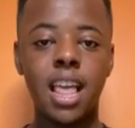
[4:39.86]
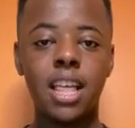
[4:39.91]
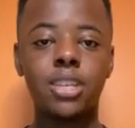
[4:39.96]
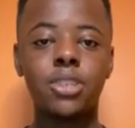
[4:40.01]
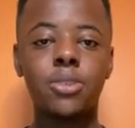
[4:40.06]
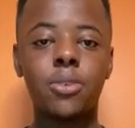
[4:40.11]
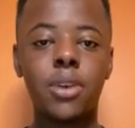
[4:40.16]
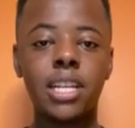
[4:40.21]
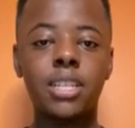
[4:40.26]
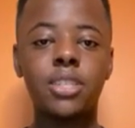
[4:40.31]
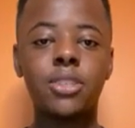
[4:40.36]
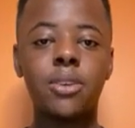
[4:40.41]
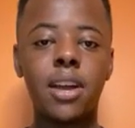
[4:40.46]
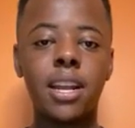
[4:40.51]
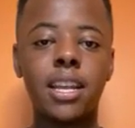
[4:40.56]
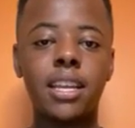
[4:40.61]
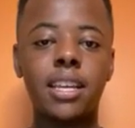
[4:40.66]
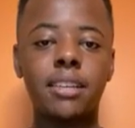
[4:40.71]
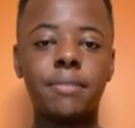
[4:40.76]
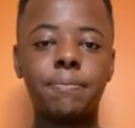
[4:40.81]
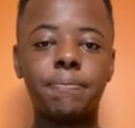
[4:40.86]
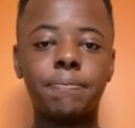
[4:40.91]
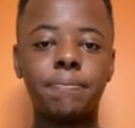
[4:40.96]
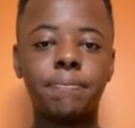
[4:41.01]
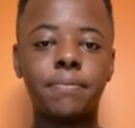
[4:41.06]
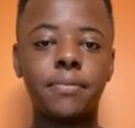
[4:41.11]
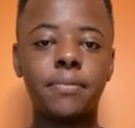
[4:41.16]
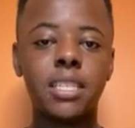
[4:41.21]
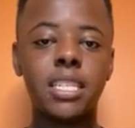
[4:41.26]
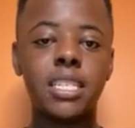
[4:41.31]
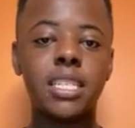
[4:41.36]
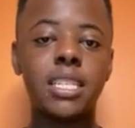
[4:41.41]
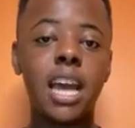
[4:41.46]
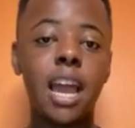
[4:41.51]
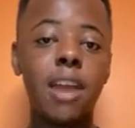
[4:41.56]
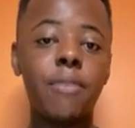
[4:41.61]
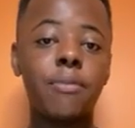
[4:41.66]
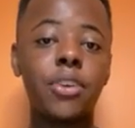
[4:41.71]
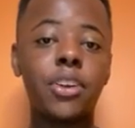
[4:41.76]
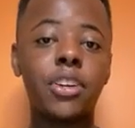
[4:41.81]
2020, it's
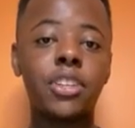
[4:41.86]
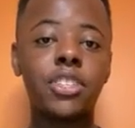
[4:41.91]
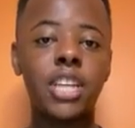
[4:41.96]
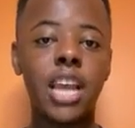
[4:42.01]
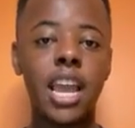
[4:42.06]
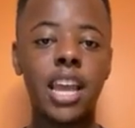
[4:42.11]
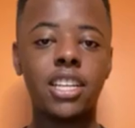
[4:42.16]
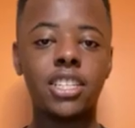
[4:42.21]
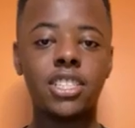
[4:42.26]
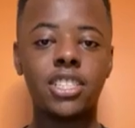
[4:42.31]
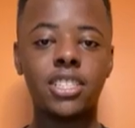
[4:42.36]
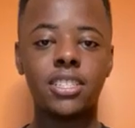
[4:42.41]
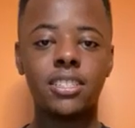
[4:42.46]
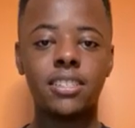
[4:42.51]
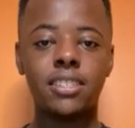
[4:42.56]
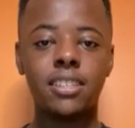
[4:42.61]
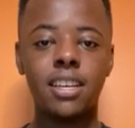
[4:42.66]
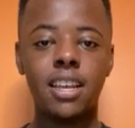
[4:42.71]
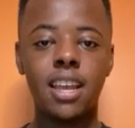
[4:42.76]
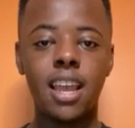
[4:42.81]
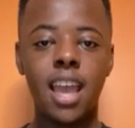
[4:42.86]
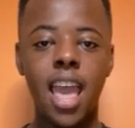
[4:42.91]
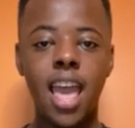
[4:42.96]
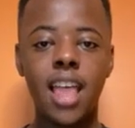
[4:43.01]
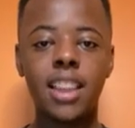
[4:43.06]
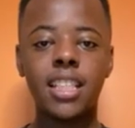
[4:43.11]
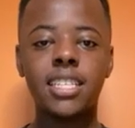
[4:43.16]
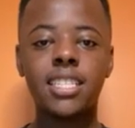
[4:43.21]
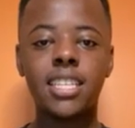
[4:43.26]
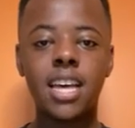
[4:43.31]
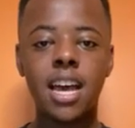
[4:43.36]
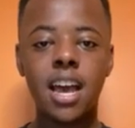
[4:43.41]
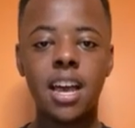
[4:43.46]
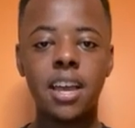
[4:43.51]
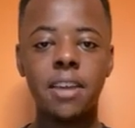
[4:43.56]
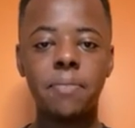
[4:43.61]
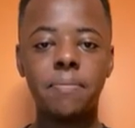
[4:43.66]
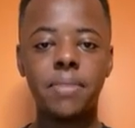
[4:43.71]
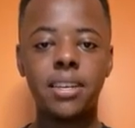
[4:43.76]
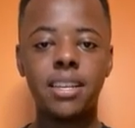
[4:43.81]
time for a change, and the
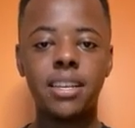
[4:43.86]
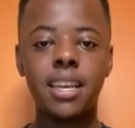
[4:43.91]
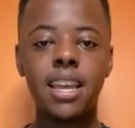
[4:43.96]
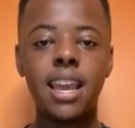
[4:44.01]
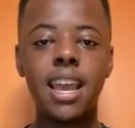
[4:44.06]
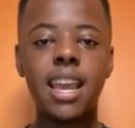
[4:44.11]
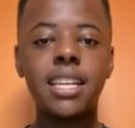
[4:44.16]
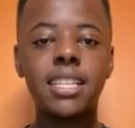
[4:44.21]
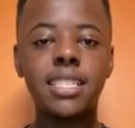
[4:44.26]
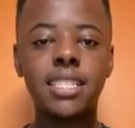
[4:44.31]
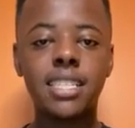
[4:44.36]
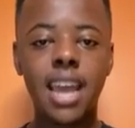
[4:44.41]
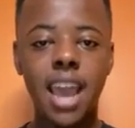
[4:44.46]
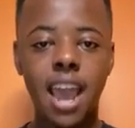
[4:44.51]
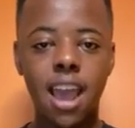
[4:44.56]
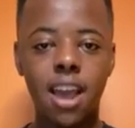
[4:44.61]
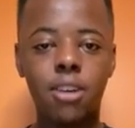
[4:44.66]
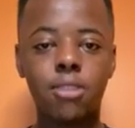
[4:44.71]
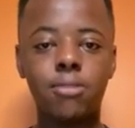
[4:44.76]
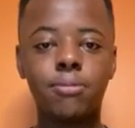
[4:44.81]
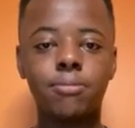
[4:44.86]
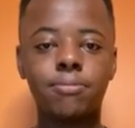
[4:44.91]
time is now.